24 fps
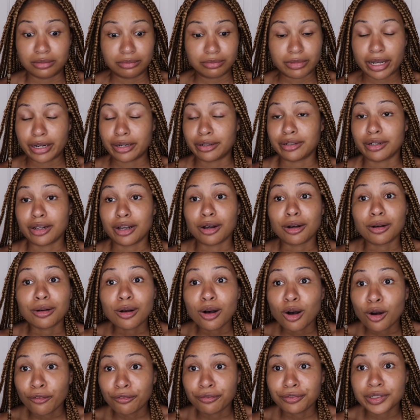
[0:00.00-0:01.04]
I don't know,
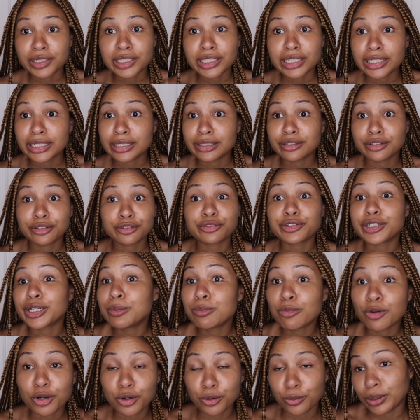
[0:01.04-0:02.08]
hopefully 3
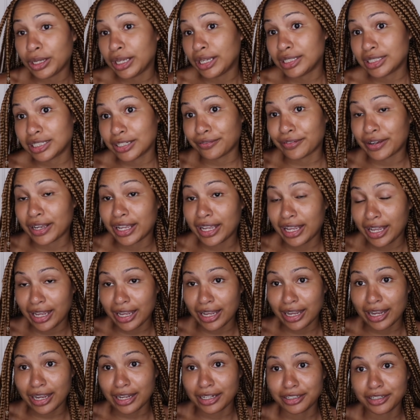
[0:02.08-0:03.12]
more weeks if I
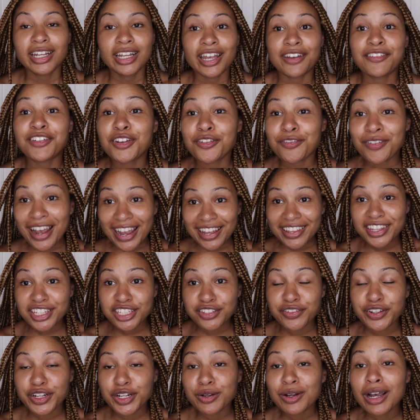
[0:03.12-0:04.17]
can. If you find
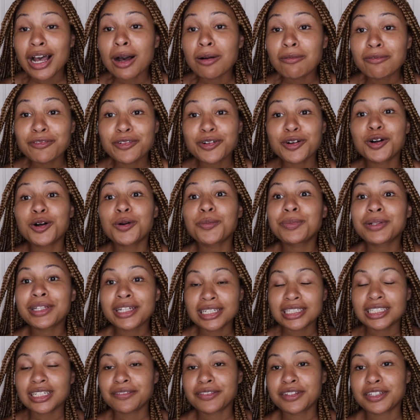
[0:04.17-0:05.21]
this video helpful,
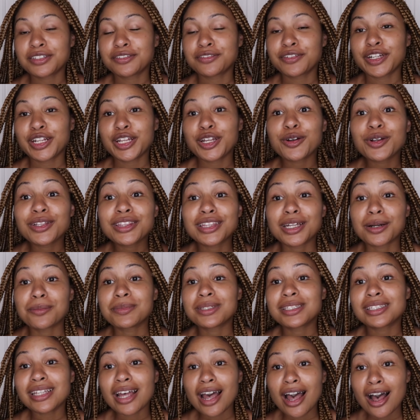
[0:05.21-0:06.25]
please give this video a
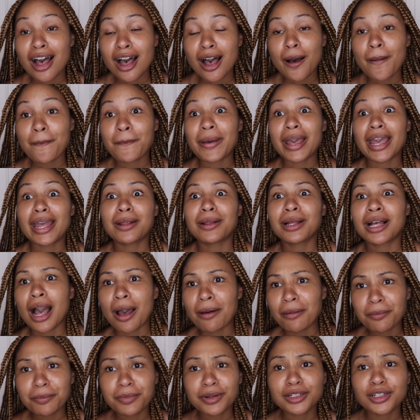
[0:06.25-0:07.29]
thumbs up and
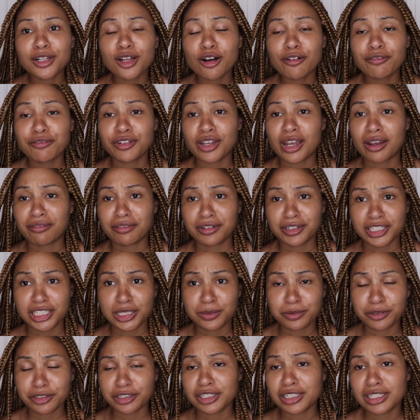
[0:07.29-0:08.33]
comment below if you ever
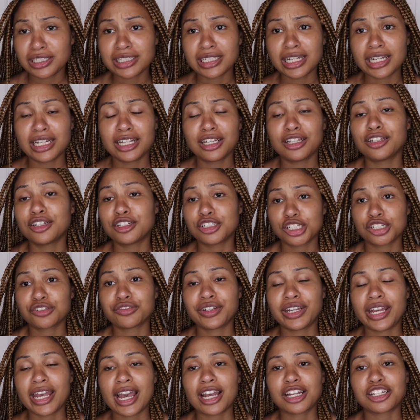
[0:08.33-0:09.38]
experienced any allergic
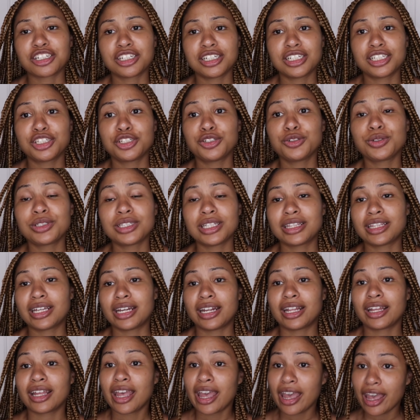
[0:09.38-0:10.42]
reaction to
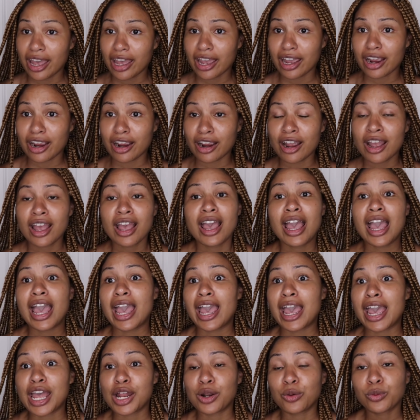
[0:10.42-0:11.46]
synthetic hair
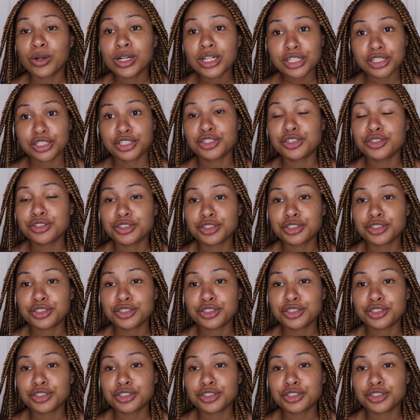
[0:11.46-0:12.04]
and what did you